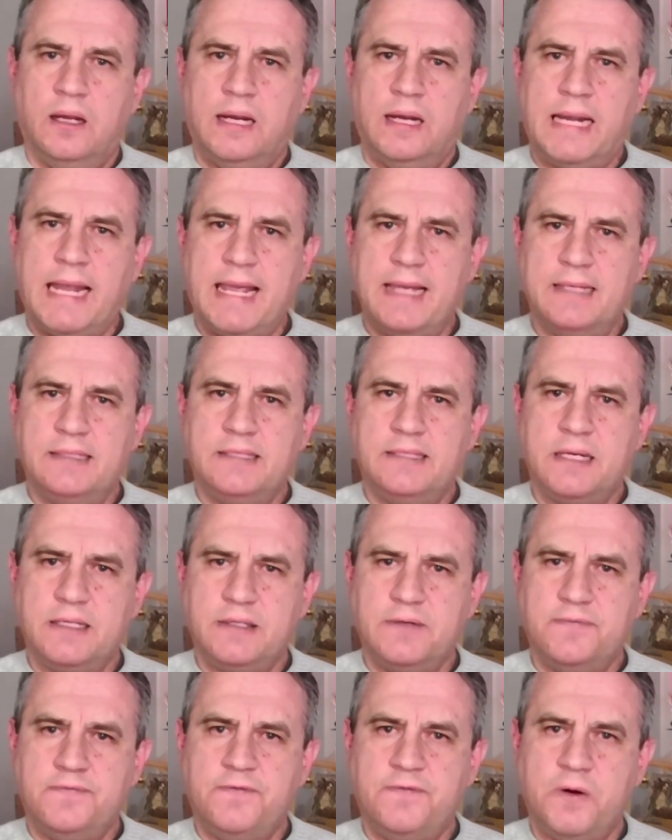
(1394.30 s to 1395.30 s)
can
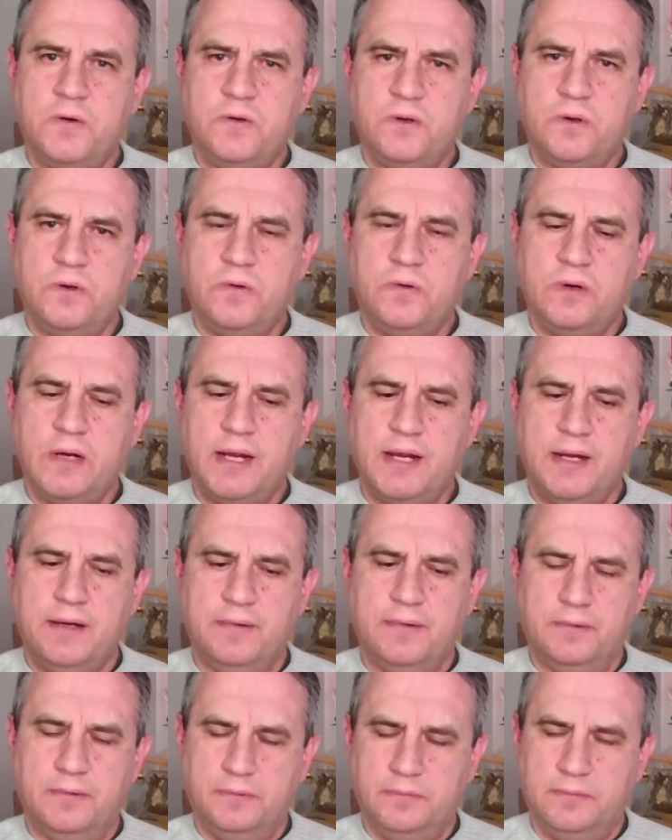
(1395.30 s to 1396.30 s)
such a photo
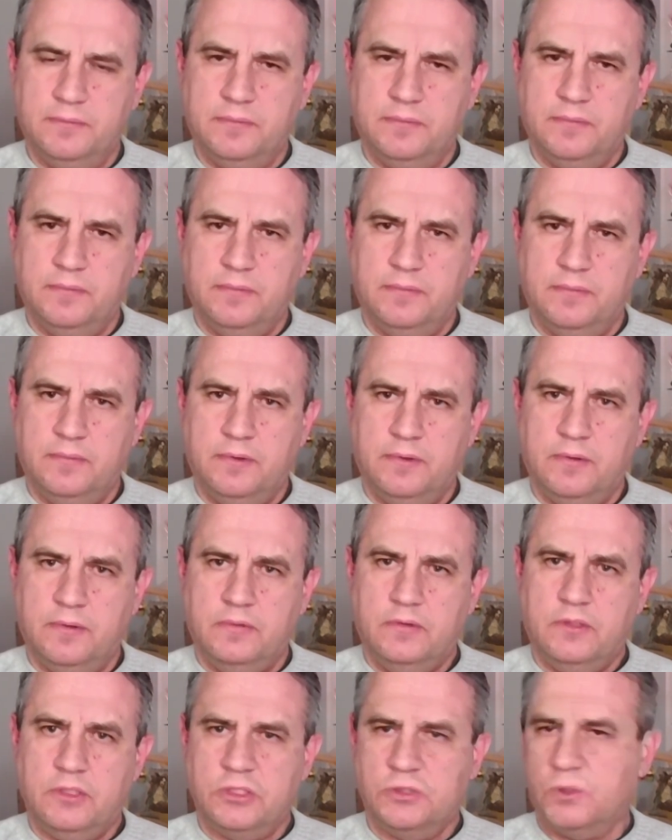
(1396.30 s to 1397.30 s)
angle
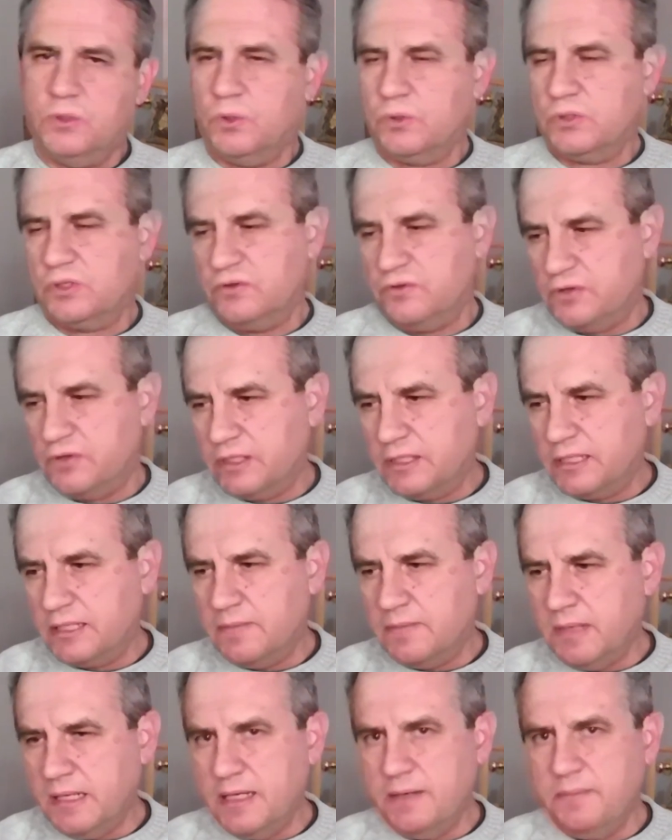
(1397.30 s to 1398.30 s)
distort a 30
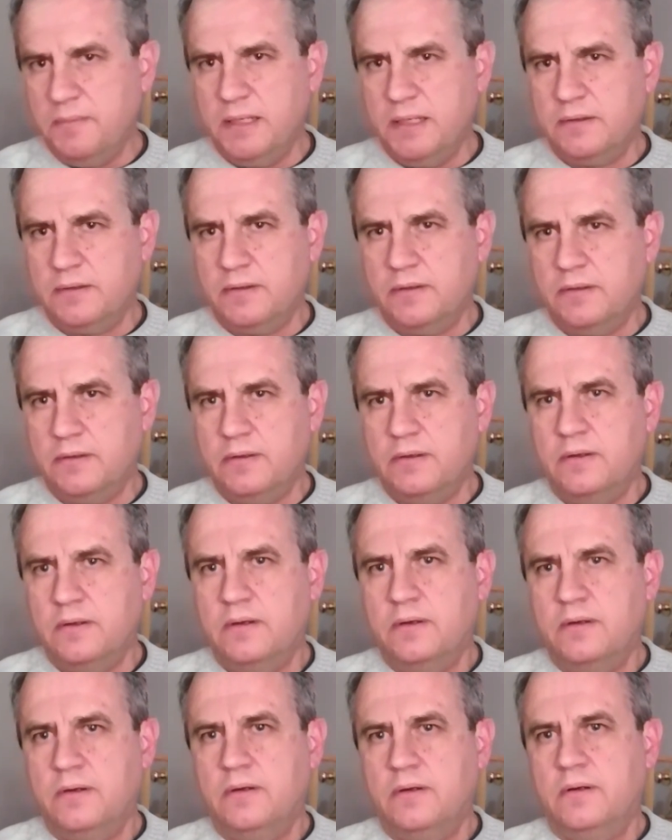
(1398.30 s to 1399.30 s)
millimeter
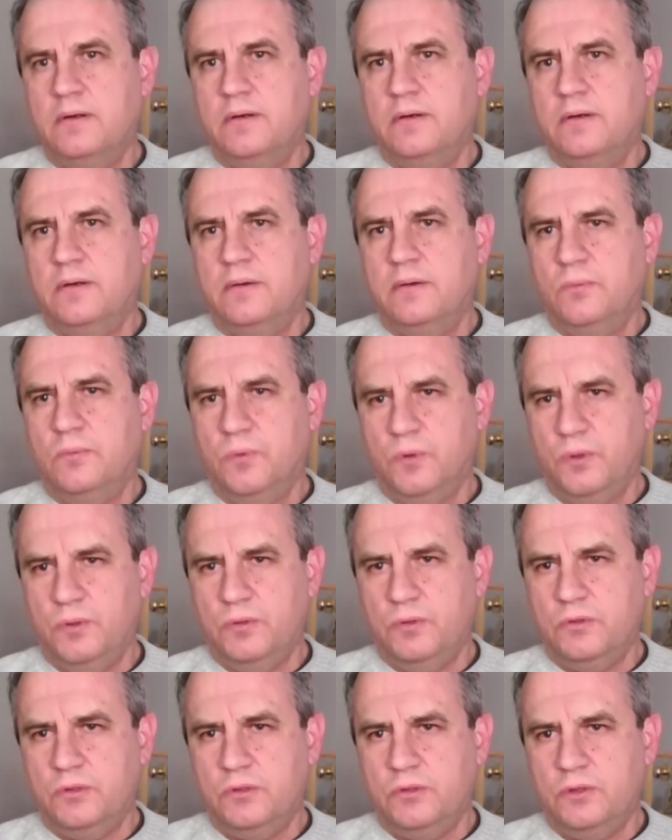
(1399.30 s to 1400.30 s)

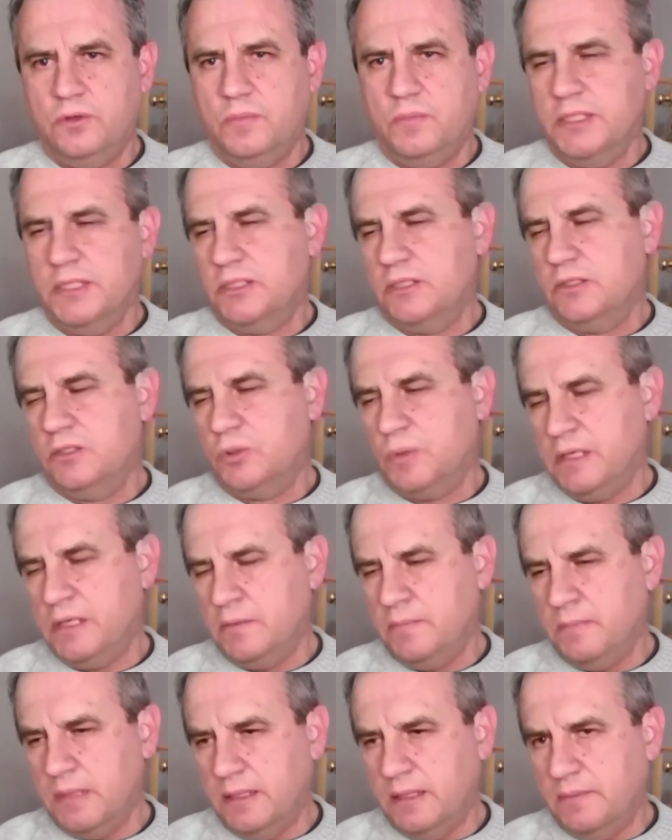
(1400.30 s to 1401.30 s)
wound to measure 20
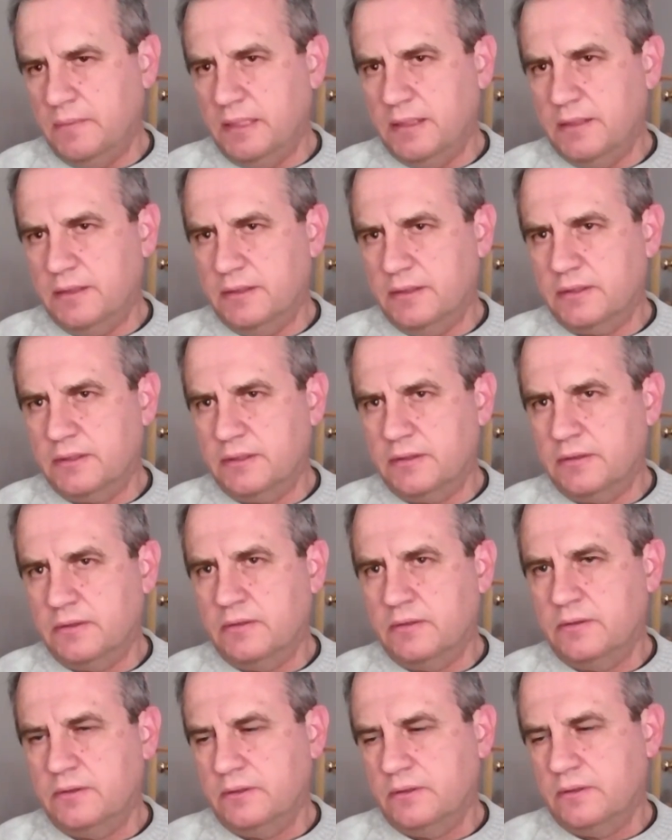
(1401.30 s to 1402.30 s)
millimeters
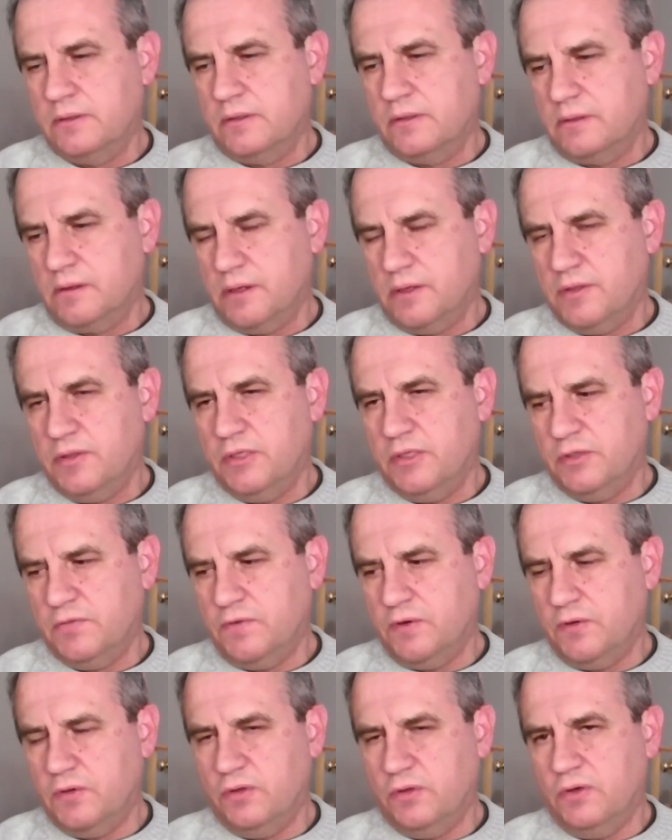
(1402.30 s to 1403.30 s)
on this
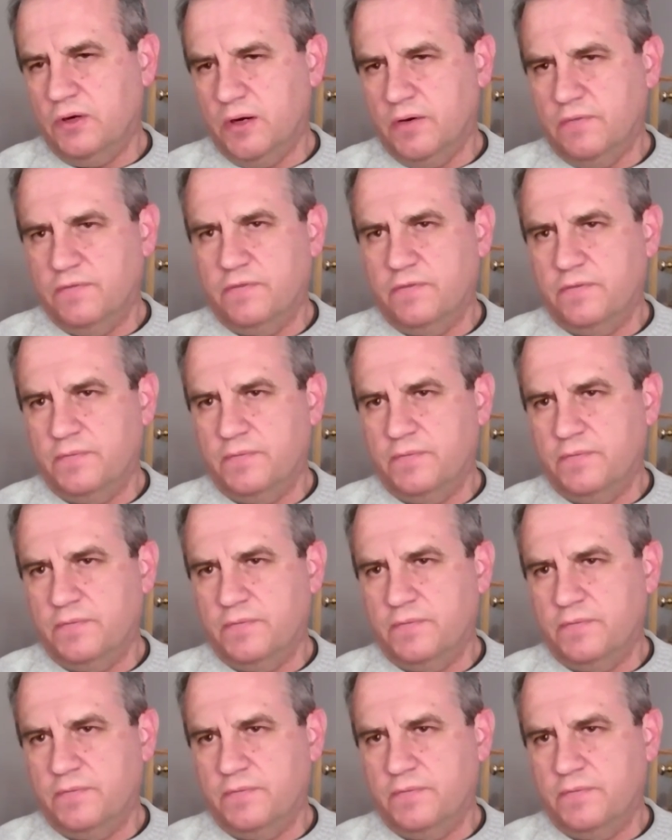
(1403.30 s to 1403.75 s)
photograph?